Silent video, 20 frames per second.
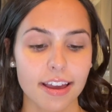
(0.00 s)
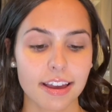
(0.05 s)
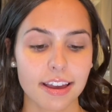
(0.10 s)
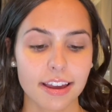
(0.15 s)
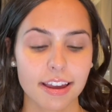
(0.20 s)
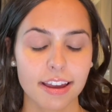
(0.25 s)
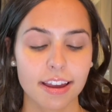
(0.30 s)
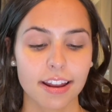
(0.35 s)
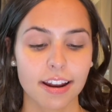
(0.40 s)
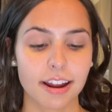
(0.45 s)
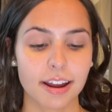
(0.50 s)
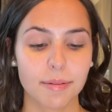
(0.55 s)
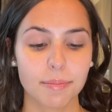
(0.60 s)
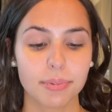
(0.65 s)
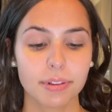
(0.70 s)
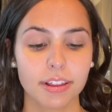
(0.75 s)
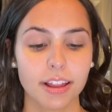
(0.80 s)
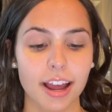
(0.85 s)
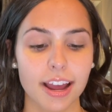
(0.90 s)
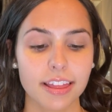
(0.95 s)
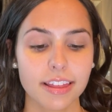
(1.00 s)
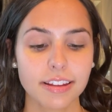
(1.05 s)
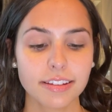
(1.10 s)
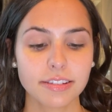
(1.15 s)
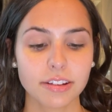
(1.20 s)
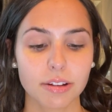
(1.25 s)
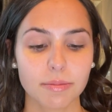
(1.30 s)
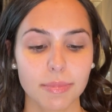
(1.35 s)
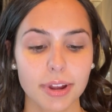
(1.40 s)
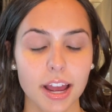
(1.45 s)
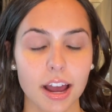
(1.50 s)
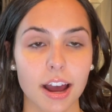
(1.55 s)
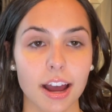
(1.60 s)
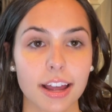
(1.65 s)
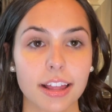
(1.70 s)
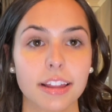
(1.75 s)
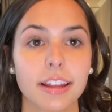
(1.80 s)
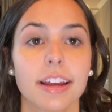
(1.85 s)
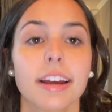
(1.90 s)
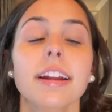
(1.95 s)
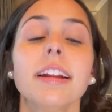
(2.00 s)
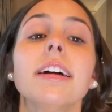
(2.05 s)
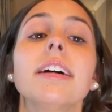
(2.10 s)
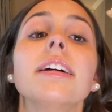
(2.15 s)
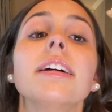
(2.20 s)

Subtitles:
and I apply this on my eyelid.